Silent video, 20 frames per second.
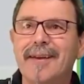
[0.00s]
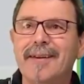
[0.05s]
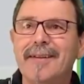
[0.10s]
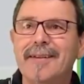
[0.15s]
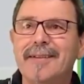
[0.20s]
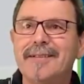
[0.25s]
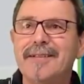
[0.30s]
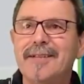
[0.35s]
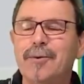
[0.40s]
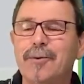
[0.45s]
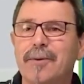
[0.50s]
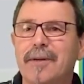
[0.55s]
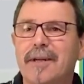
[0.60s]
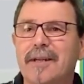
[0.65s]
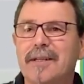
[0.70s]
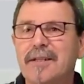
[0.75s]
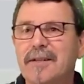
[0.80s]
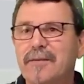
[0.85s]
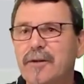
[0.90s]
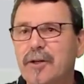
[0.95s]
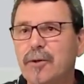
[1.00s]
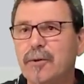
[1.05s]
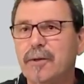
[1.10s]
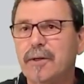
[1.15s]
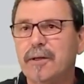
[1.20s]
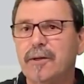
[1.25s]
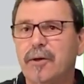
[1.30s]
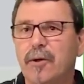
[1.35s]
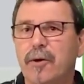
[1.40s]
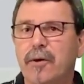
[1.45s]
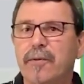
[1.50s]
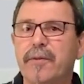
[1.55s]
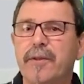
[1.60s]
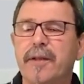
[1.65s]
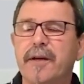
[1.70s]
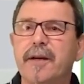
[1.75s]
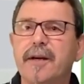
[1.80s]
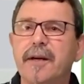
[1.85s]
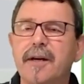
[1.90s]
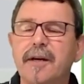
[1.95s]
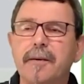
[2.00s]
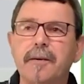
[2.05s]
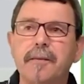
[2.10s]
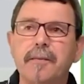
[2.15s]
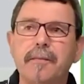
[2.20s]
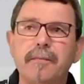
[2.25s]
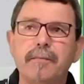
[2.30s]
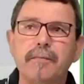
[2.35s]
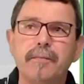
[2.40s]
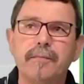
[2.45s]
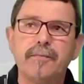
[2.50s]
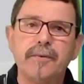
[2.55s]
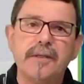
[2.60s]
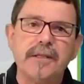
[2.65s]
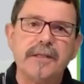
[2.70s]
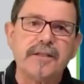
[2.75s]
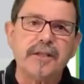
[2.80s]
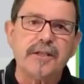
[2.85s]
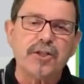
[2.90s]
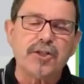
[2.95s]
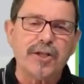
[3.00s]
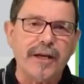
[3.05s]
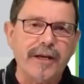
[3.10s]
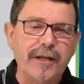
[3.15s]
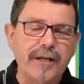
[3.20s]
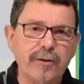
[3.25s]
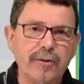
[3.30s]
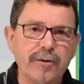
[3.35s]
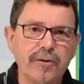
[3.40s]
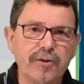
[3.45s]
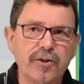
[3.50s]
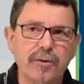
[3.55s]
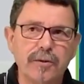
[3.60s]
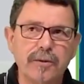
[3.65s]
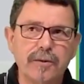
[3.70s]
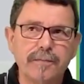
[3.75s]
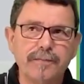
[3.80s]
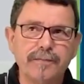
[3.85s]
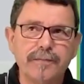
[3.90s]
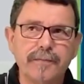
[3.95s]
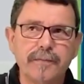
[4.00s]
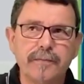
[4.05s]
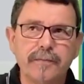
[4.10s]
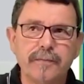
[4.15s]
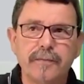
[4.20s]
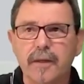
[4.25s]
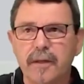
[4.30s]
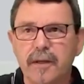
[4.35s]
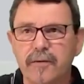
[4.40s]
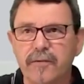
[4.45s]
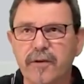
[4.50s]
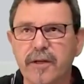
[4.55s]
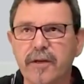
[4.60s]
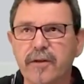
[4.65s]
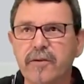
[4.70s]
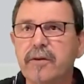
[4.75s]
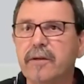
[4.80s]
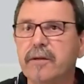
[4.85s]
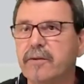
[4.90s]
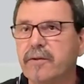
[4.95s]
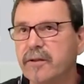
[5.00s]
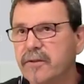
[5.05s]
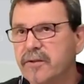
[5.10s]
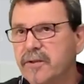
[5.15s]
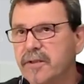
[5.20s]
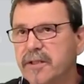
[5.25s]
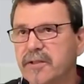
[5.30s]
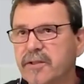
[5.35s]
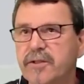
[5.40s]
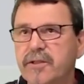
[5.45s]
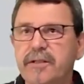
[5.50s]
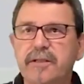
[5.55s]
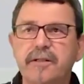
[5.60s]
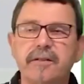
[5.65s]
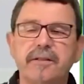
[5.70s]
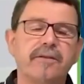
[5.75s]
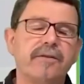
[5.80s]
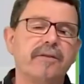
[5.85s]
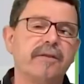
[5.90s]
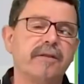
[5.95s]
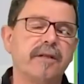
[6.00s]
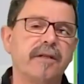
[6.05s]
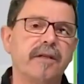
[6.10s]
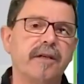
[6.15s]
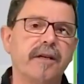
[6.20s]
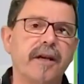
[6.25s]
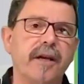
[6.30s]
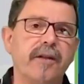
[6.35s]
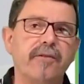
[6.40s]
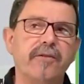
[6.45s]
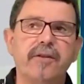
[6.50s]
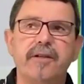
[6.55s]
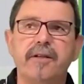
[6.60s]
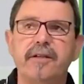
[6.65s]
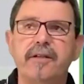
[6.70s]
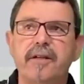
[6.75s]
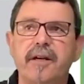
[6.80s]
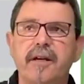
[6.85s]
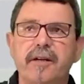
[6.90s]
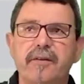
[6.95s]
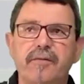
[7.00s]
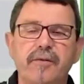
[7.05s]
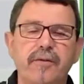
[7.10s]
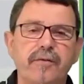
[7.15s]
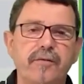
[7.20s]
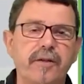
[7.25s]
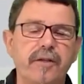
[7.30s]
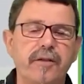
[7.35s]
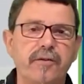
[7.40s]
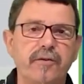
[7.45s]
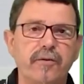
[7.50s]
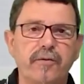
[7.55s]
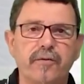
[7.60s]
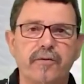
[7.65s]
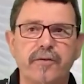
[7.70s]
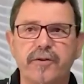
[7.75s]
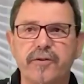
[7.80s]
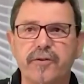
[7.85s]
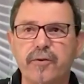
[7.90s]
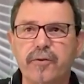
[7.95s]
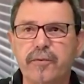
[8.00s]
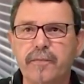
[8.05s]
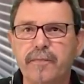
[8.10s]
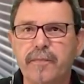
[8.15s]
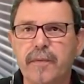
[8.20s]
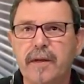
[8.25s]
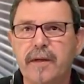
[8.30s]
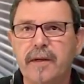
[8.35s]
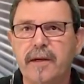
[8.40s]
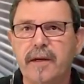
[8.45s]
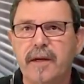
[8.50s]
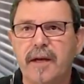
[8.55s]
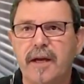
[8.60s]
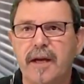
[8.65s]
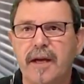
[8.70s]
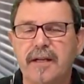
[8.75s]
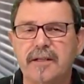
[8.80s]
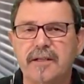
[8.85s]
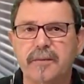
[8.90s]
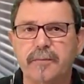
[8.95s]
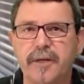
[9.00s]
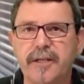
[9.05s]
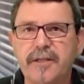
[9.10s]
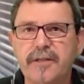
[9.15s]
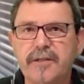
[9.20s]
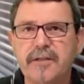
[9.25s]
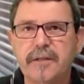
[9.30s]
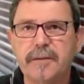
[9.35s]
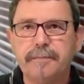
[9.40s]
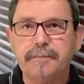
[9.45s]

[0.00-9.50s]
So let's have a look on the, let's say, shading control. I take in this case here again the EN15232 as a base.